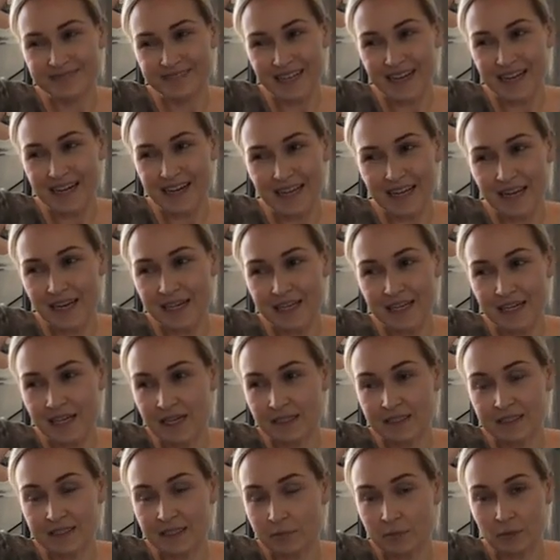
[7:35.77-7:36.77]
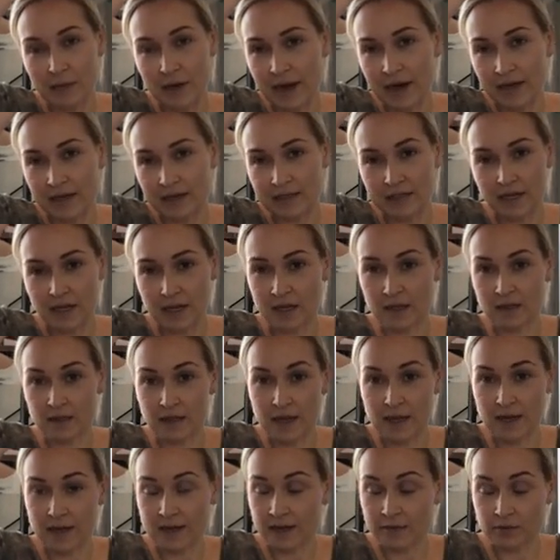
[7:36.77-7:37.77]
I can't sit back and take
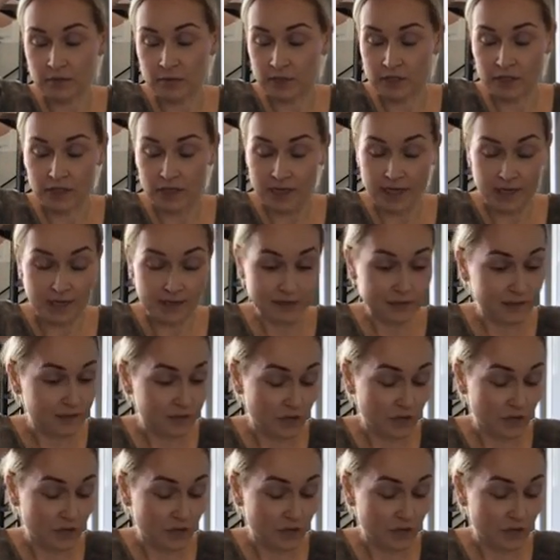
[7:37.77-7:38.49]
that. I really can't.